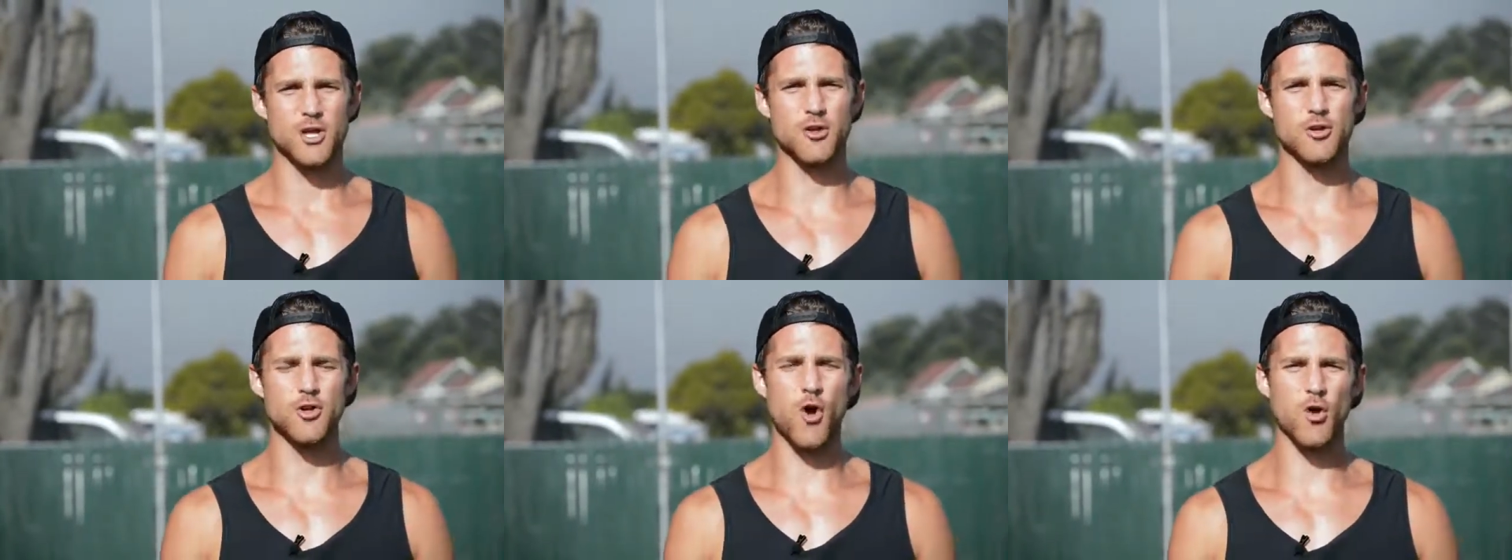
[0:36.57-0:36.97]

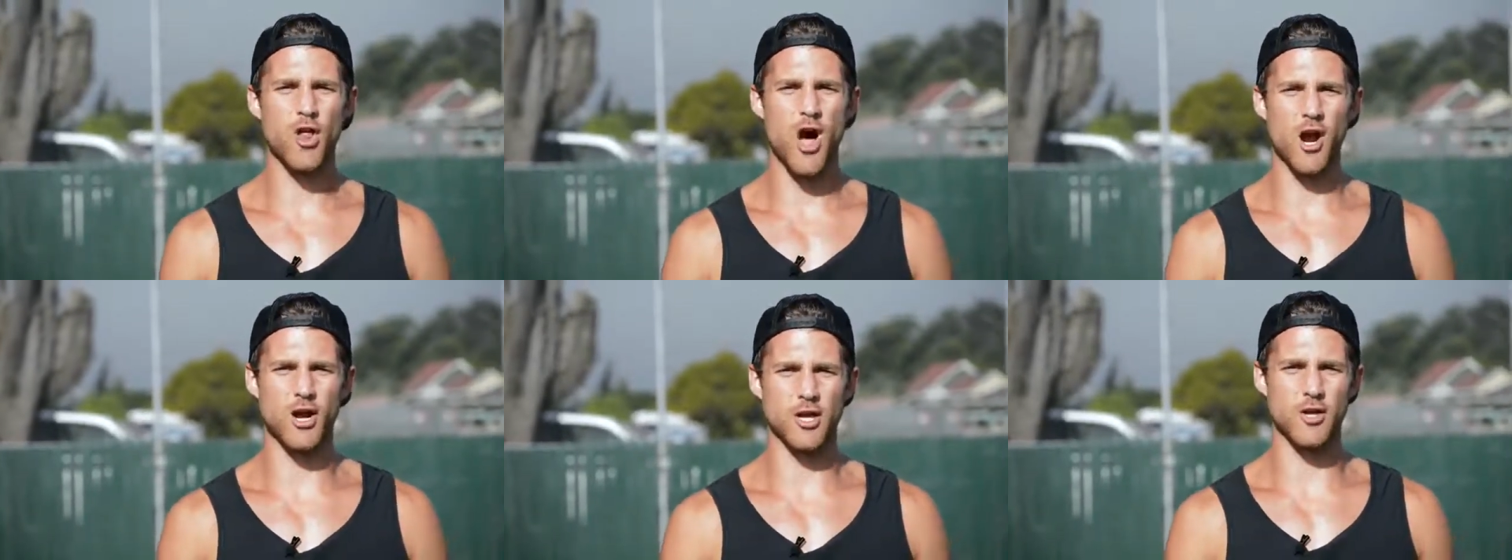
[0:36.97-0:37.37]
you're no
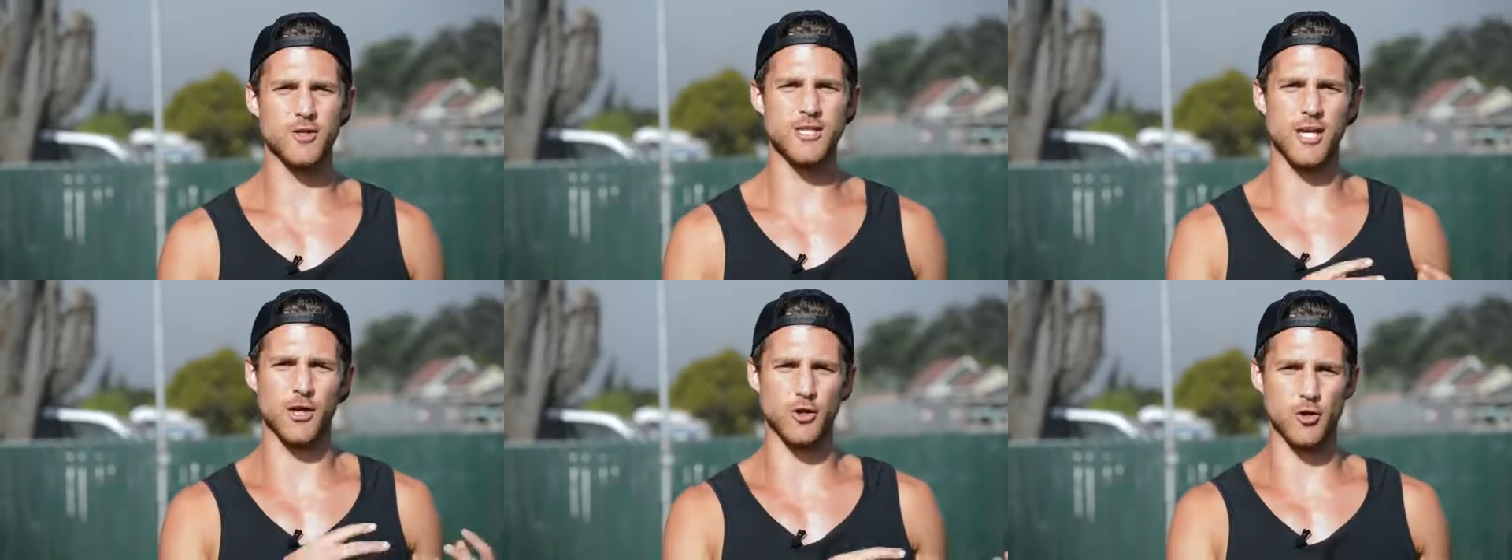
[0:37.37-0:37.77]
longer
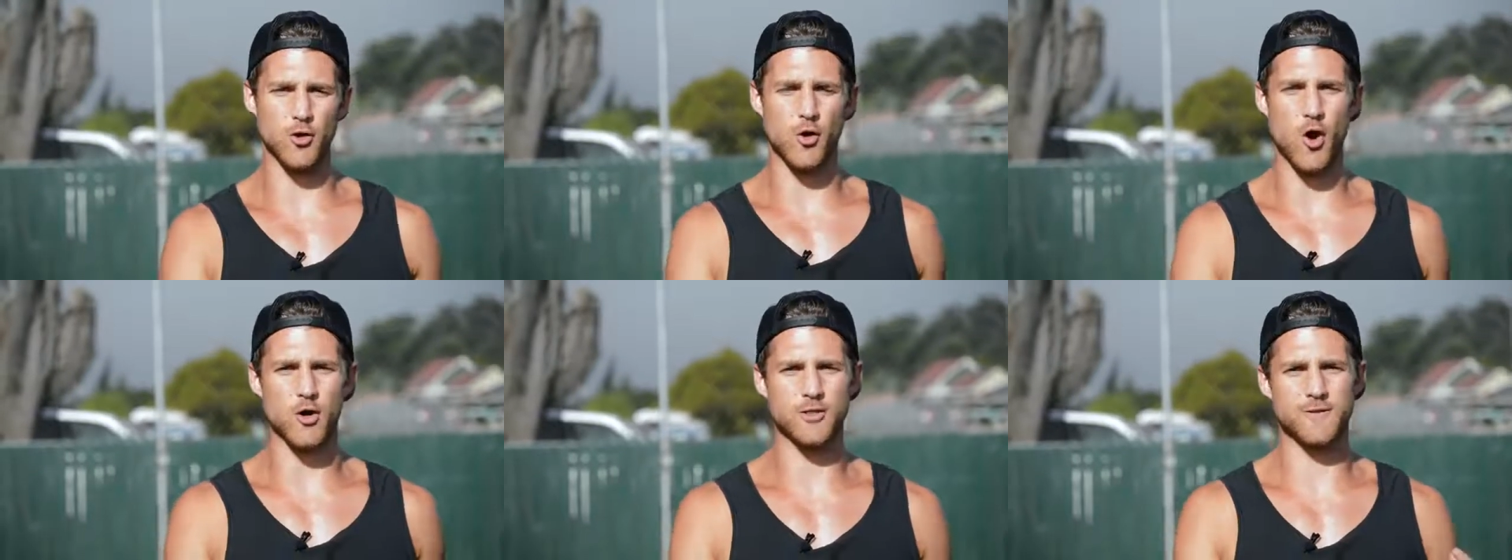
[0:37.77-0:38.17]
using
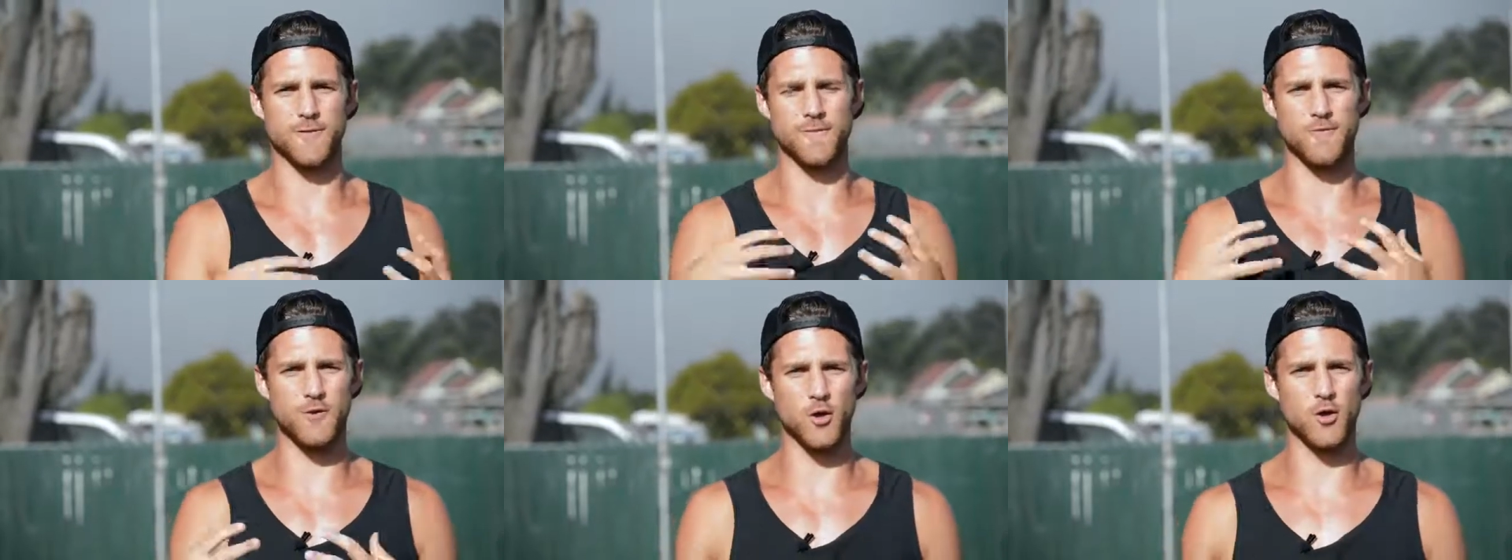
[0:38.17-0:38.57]
glucose to
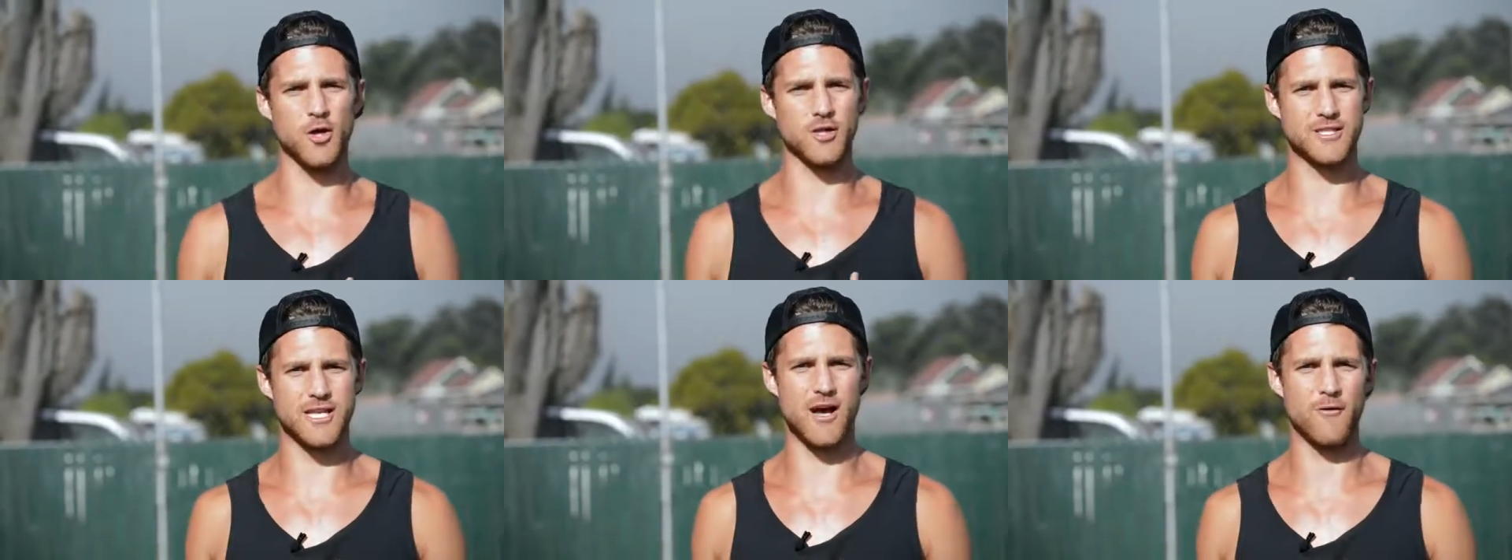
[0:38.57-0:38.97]
fuel
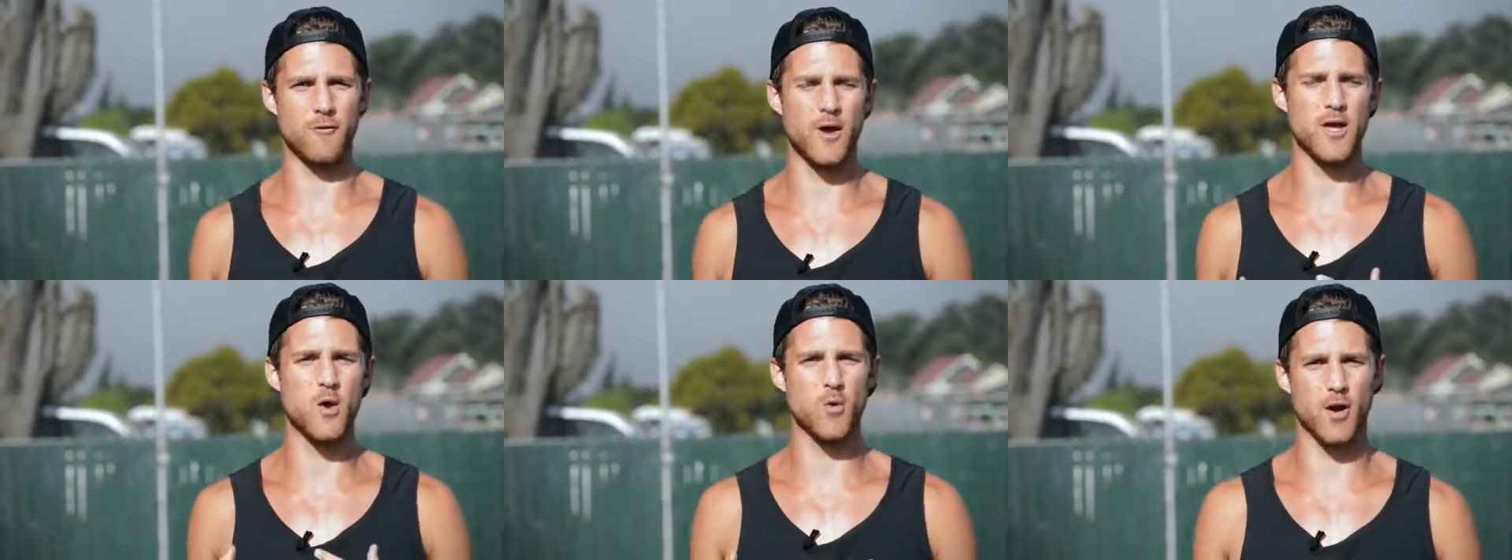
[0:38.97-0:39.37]
yourself
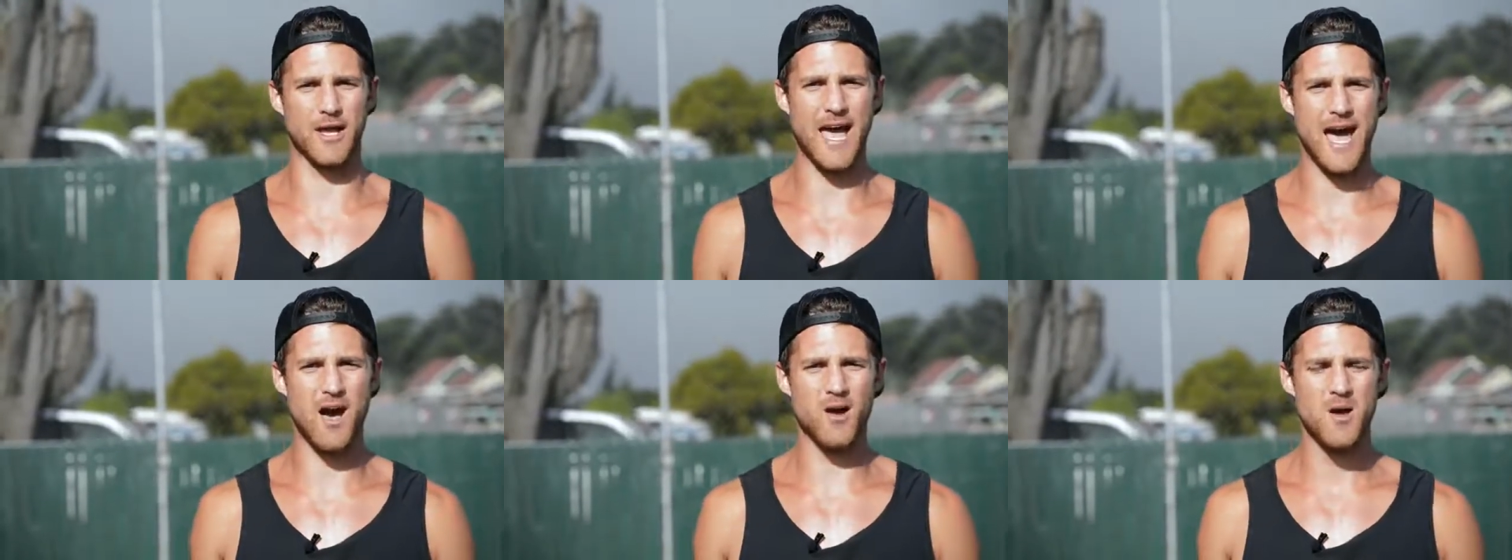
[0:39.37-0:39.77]
while you
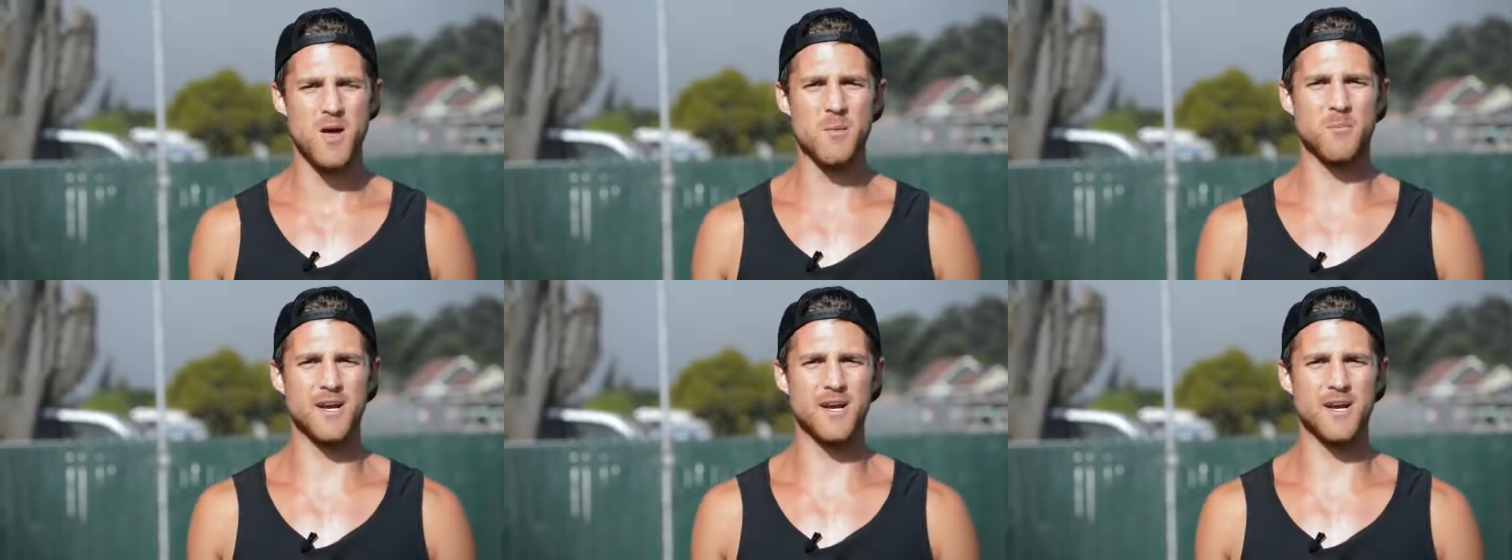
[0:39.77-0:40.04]
work out,